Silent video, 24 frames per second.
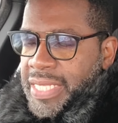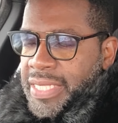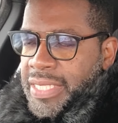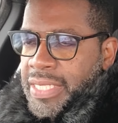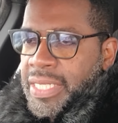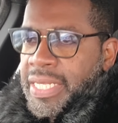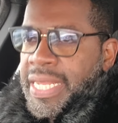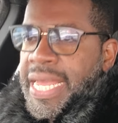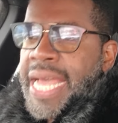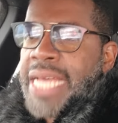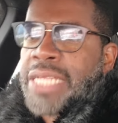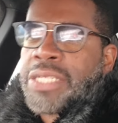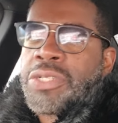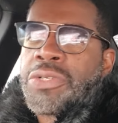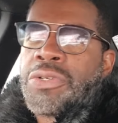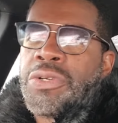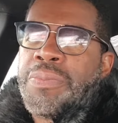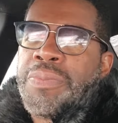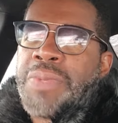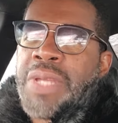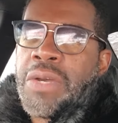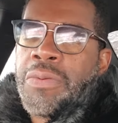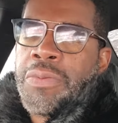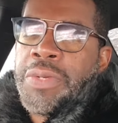The last
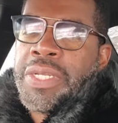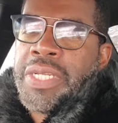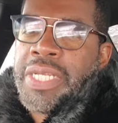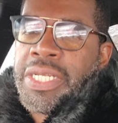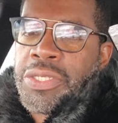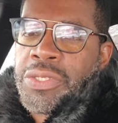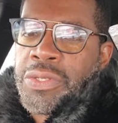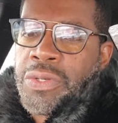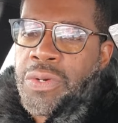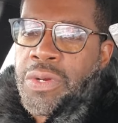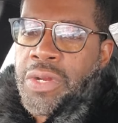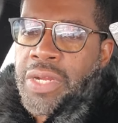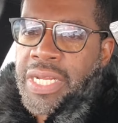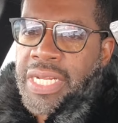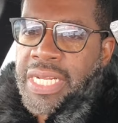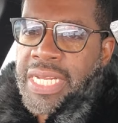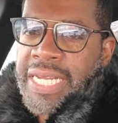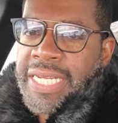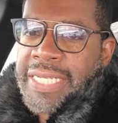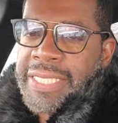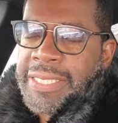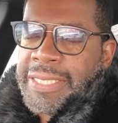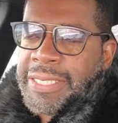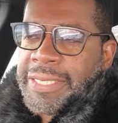group that we need to
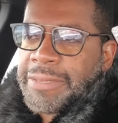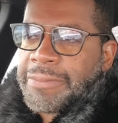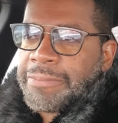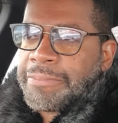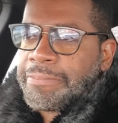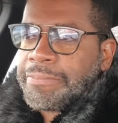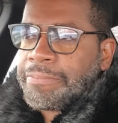organize